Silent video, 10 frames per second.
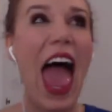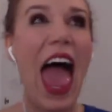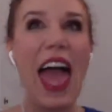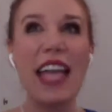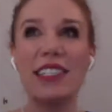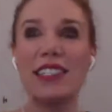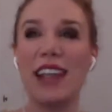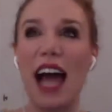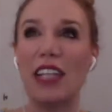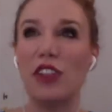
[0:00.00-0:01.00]

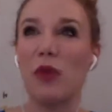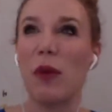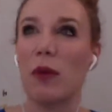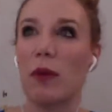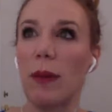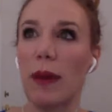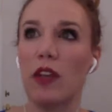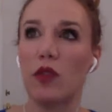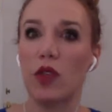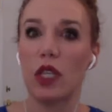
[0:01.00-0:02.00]
And I just remember my
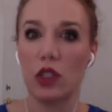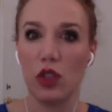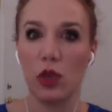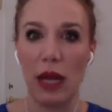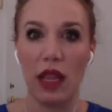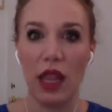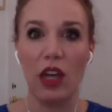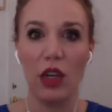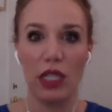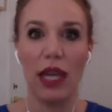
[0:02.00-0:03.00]
parents feeling so bad that
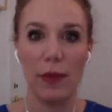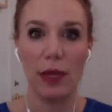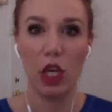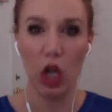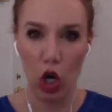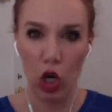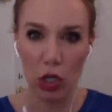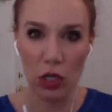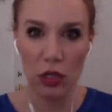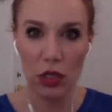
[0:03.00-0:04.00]
they couldn't get me a
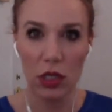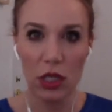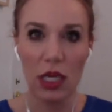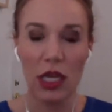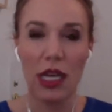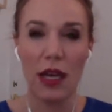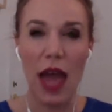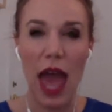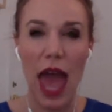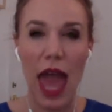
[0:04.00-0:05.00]
girl.
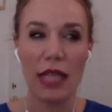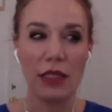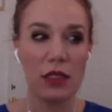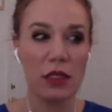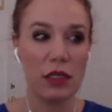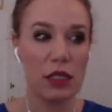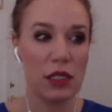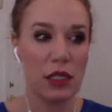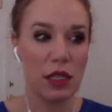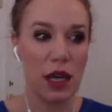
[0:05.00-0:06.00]
And
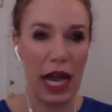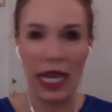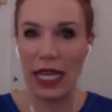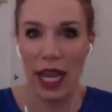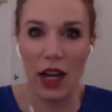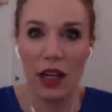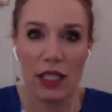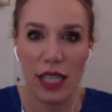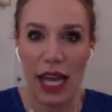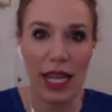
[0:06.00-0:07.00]
I didn't
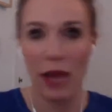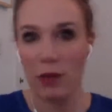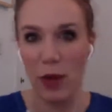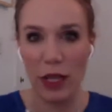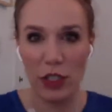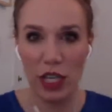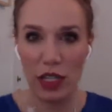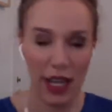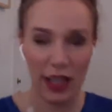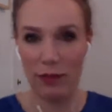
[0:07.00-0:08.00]
care because I had a Cabbage Patch
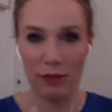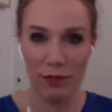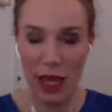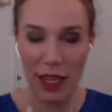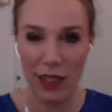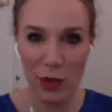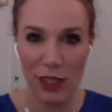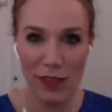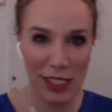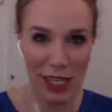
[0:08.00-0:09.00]
Kid and I could make it a
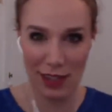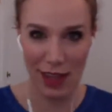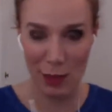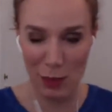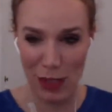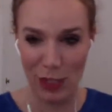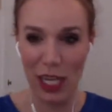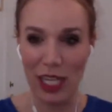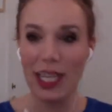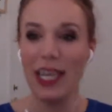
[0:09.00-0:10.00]
transvestite Cabbage Patch
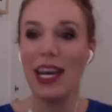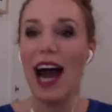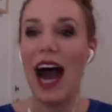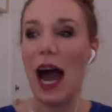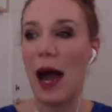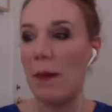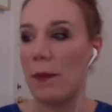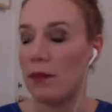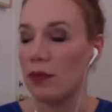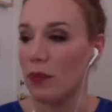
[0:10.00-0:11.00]
Kid.
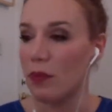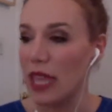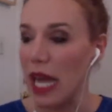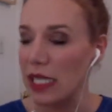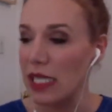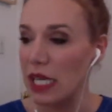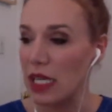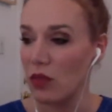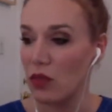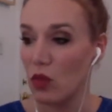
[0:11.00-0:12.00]
But that
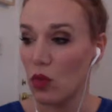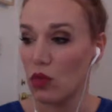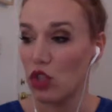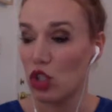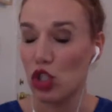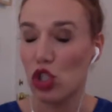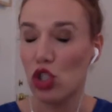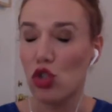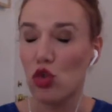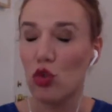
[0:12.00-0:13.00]
scene
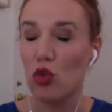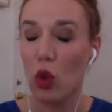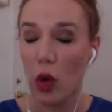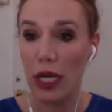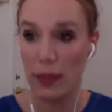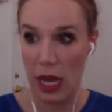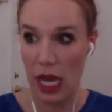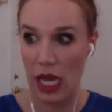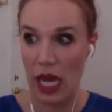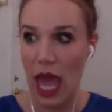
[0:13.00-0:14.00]
destroyed me.